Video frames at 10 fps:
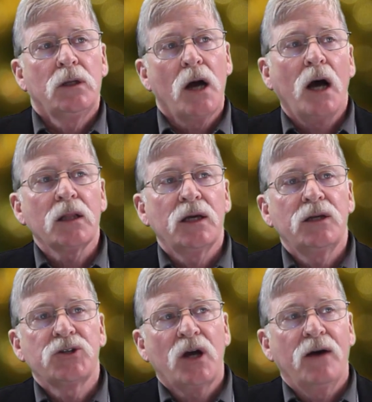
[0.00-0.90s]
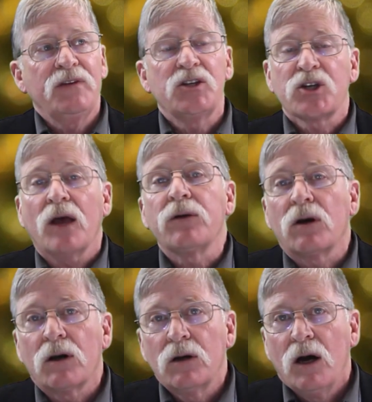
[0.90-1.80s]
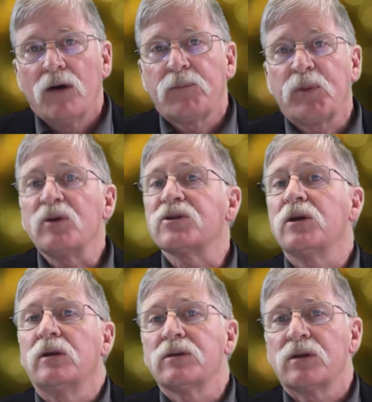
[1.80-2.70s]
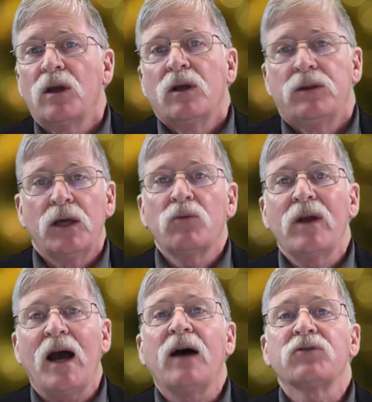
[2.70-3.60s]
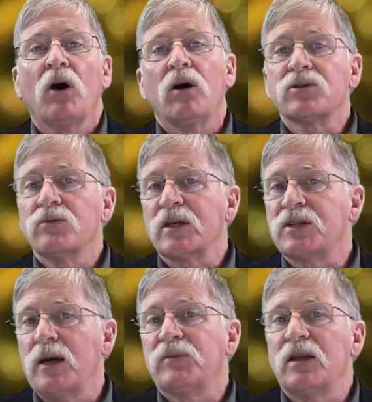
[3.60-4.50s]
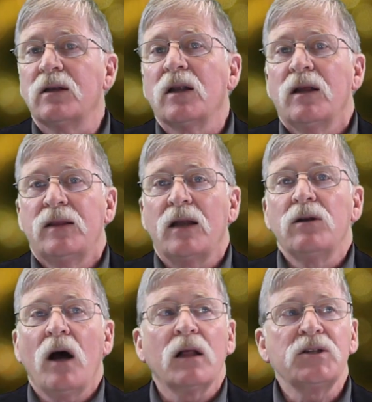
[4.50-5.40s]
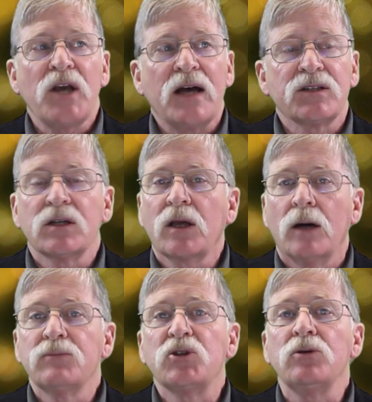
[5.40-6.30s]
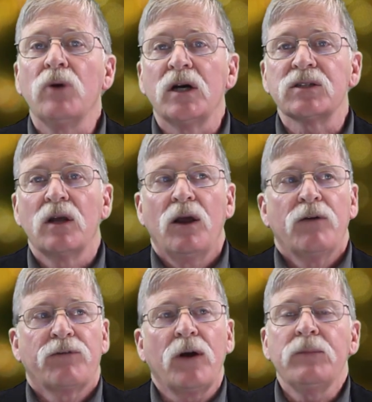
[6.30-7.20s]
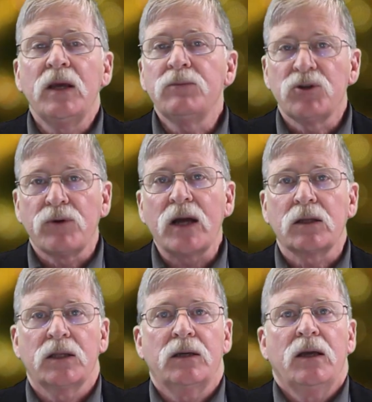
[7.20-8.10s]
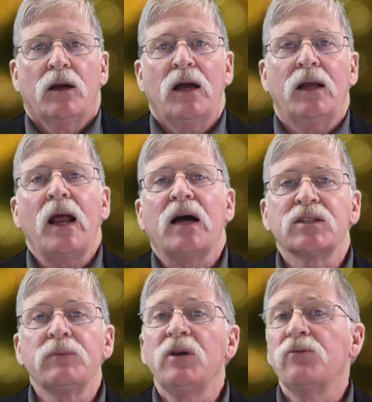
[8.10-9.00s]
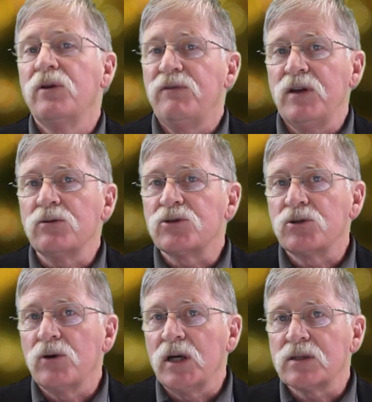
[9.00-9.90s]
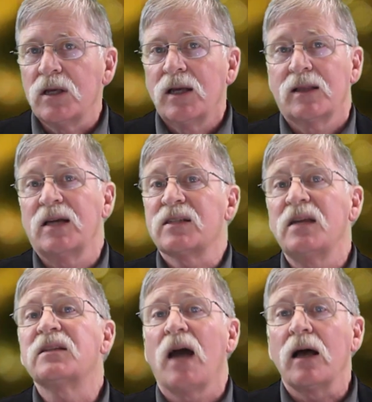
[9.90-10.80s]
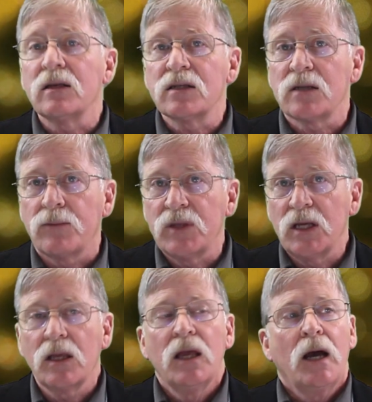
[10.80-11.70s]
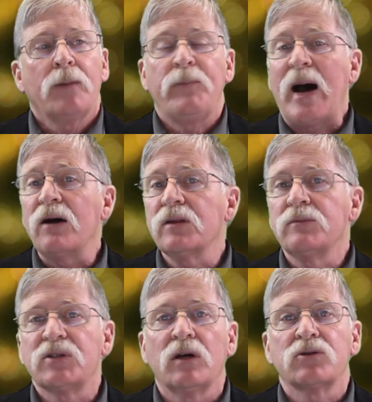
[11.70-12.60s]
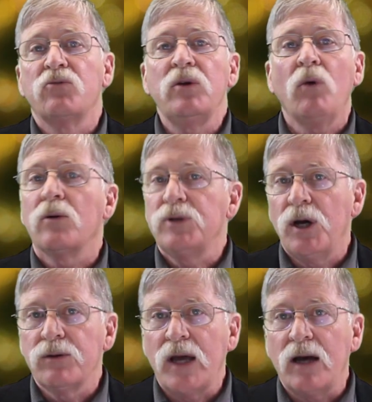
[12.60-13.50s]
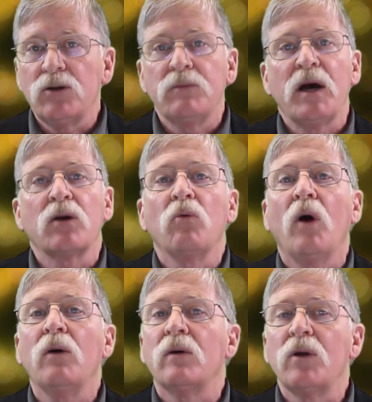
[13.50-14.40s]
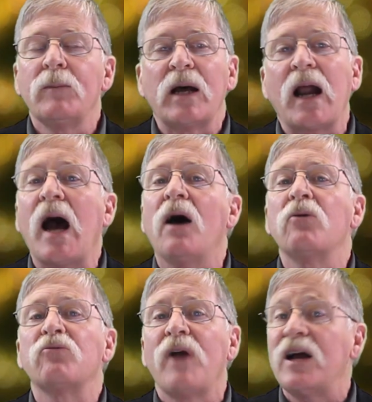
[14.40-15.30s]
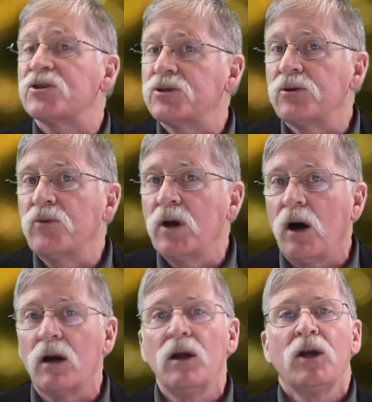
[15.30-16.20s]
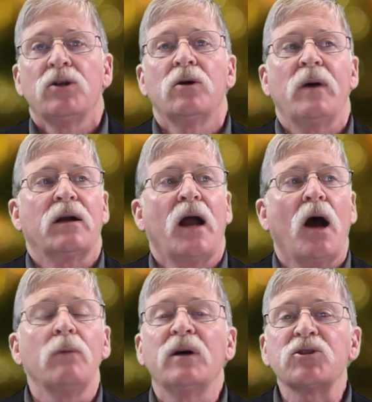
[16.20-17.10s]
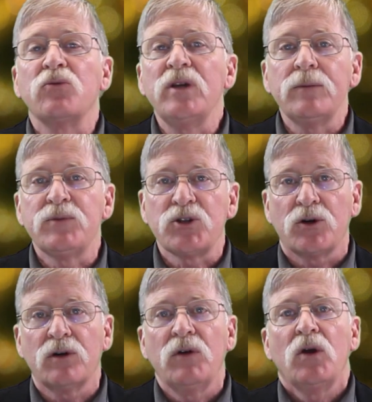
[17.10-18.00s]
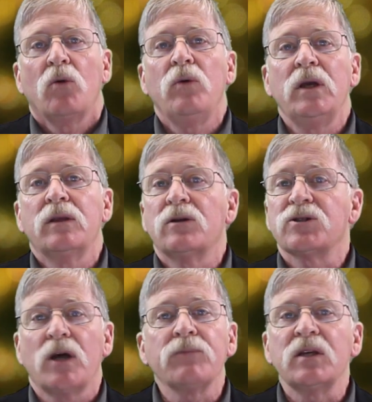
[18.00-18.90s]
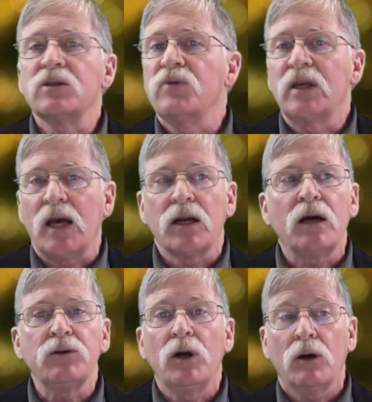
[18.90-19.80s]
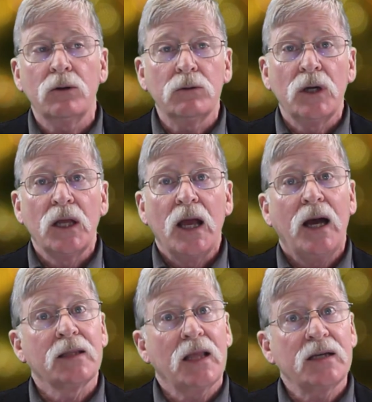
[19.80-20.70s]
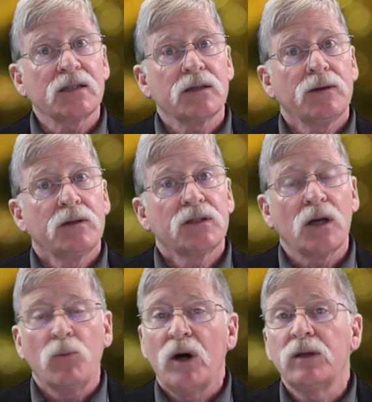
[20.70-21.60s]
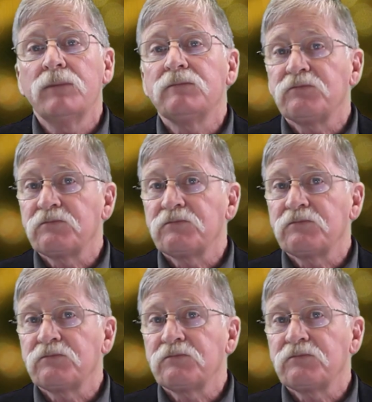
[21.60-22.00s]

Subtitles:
knowledge of each other, of persons, then we have to also accept that knowledge has to come to us from them directly. And it has to be revealed to us. Unless they tell us something about themselves, we won't know that. No matter how rational we are, no matter how much we observe, there's some things we cannot know unless someone